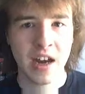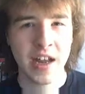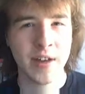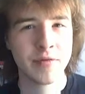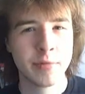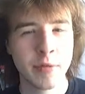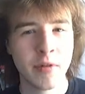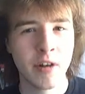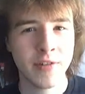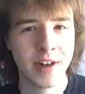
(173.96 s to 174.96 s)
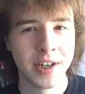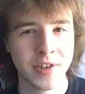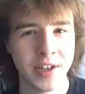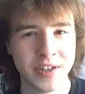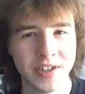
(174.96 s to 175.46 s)
I
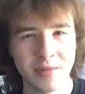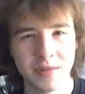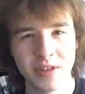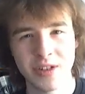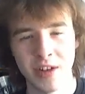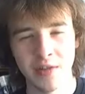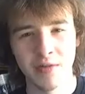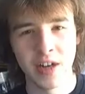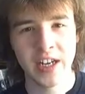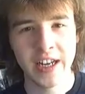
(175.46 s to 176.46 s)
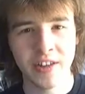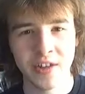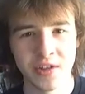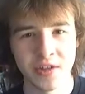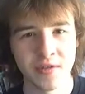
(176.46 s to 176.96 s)
anthropomorphise things too much, like
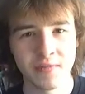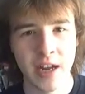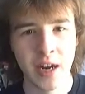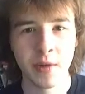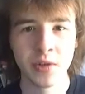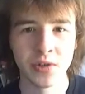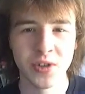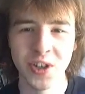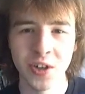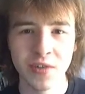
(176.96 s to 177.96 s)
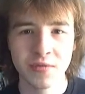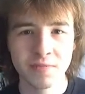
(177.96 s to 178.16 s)
radiators and animals and stuff.